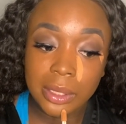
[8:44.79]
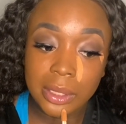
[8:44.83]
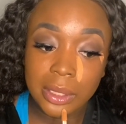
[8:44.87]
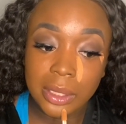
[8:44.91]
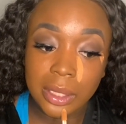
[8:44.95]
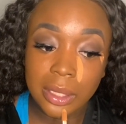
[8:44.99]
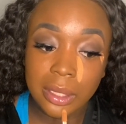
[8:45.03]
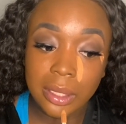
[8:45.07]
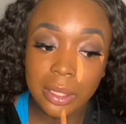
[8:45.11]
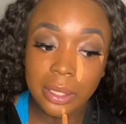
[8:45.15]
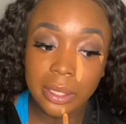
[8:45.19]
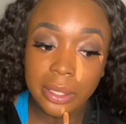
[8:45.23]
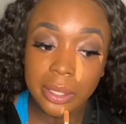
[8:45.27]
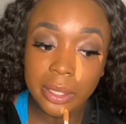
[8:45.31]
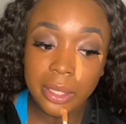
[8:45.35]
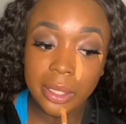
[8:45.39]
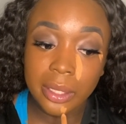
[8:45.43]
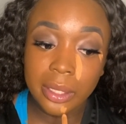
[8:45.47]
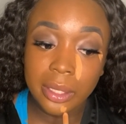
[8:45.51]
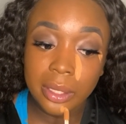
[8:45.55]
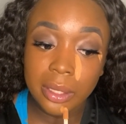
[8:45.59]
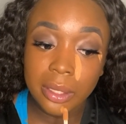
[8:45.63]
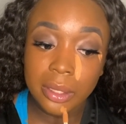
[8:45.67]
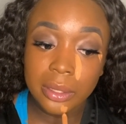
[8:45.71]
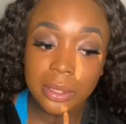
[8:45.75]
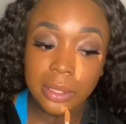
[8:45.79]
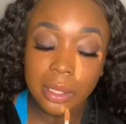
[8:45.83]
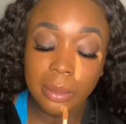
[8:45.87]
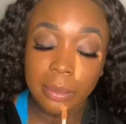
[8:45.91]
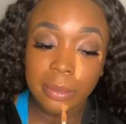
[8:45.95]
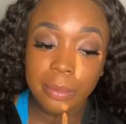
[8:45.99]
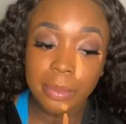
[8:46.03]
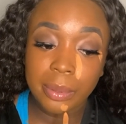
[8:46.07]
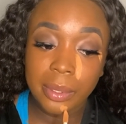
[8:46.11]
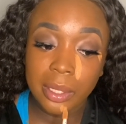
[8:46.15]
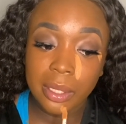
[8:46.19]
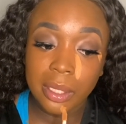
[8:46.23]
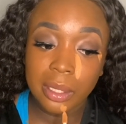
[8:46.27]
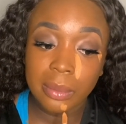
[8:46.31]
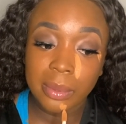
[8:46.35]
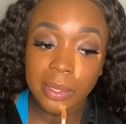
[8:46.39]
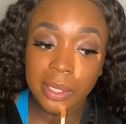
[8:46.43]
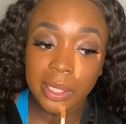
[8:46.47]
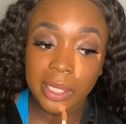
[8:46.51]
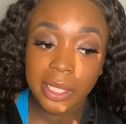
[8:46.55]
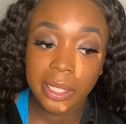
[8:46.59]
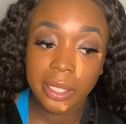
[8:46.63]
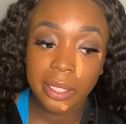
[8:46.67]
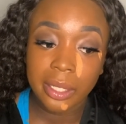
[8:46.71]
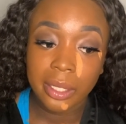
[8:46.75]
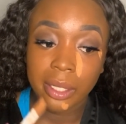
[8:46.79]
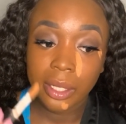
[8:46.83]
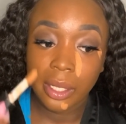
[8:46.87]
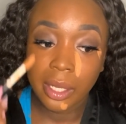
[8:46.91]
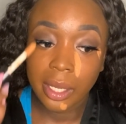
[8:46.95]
chin area. So I'm gonna put a little bit there.